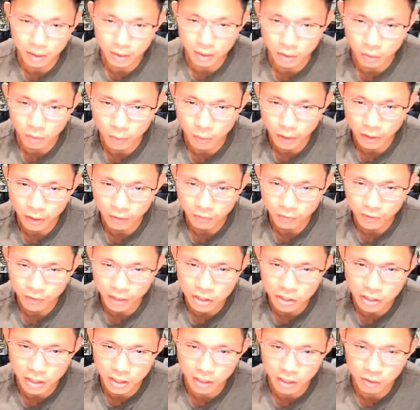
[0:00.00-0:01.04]
whatever I
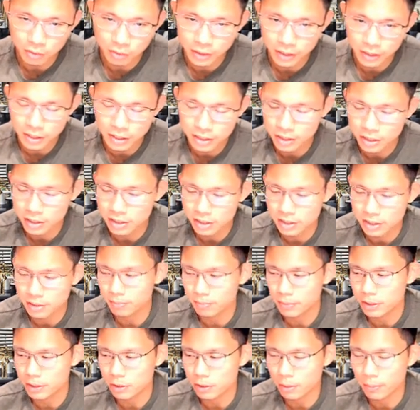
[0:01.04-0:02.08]
share today is just based
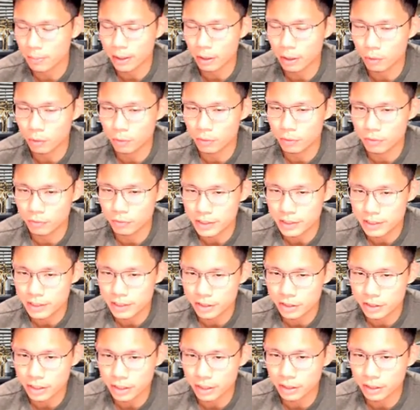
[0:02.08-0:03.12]
on my own research
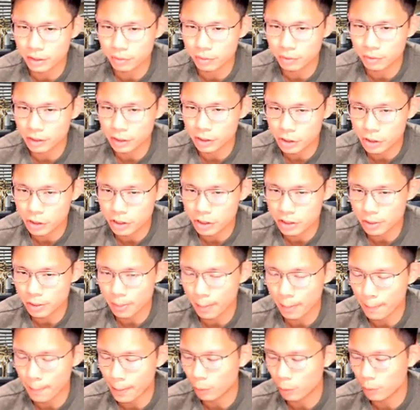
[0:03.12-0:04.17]
and due diligence and my
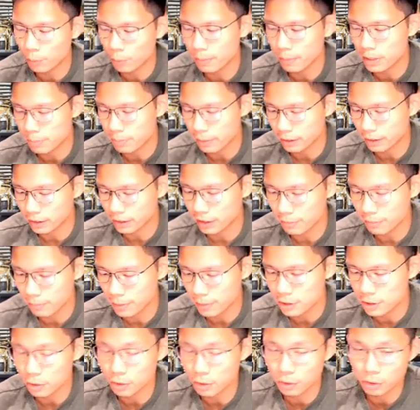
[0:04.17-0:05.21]
own perspective. Make sure
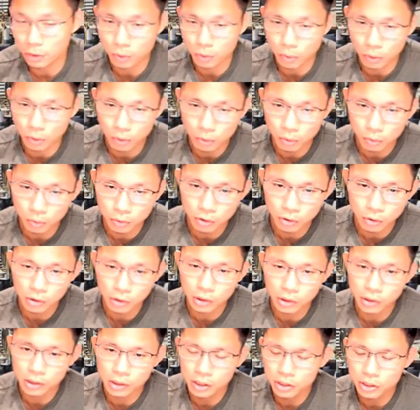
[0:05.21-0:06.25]
you do your own due
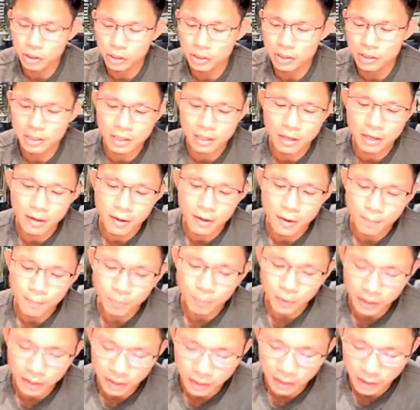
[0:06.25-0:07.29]
diligence.
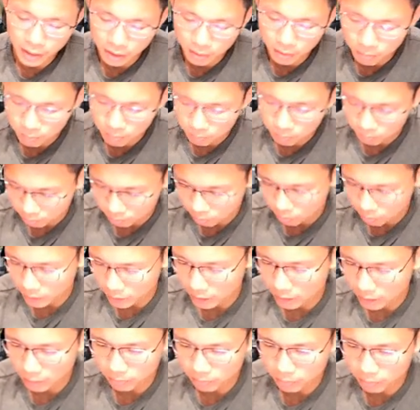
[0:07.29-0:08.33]
And then,
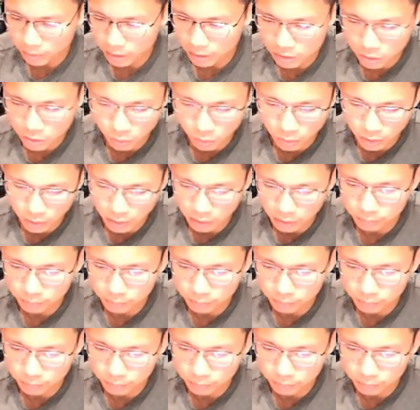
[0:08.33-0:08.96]
let's go ahead.